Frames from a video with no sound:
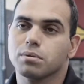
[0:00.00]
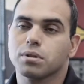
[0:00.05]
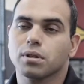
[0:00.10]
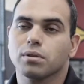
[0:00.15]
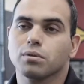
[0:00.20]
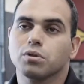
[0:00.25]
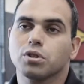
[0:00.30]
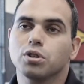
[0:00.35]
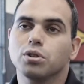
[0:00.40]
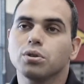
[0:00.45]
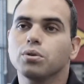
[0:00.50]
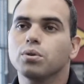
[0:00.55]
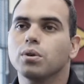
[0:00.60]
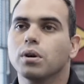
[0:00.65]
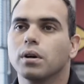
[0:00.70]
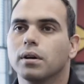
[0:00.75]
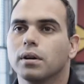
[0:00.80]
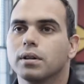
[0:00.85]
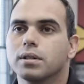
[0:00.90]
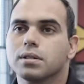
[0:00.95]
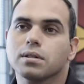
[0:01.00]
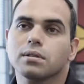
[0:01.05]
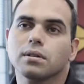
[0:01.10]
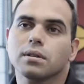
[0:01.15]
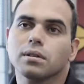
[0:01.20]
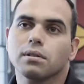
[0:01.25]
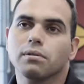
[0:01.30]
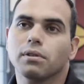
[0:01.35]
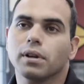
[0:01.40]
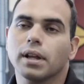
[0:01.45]
So
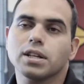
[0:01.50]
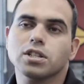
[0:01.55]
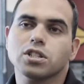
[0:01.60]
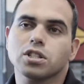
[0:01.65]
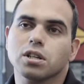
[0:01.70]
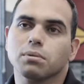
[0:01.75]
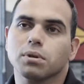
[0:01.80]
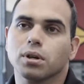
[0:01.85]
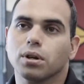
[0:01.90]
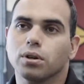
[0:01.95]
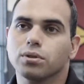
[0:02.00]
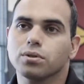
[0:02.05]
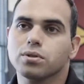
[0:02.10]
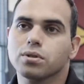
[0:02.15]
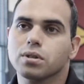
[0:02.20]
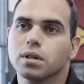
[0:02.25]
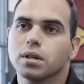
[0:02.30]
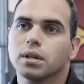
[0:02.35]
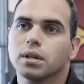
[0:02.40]
the relationship goes,